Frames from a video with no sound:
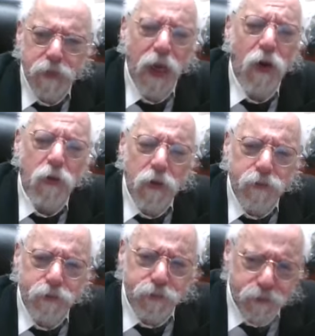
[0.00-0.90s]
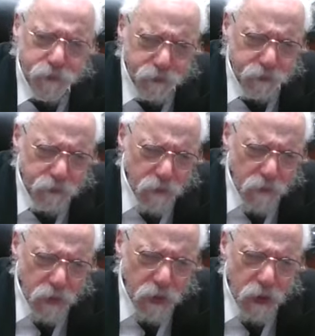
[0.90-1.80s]
now,
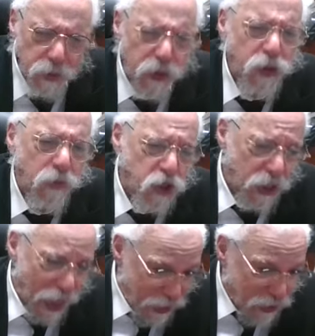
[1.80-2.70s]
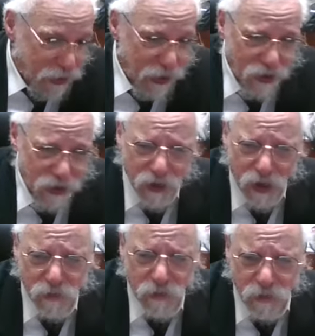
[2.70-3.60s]
here's a Mishnah is there that
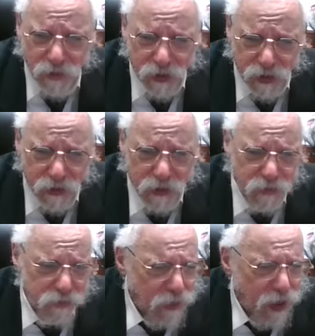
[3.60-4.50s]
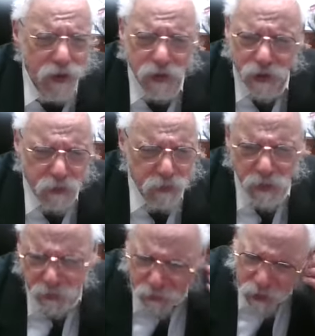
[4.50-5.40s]
Amam is
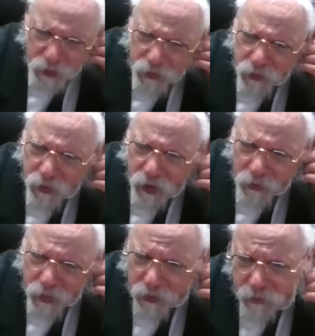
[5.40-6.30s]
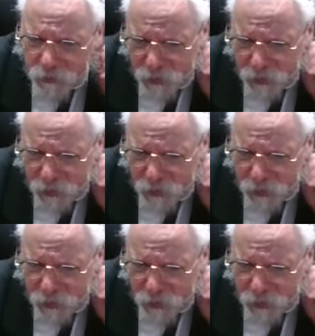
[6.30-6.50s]
beautifully talking about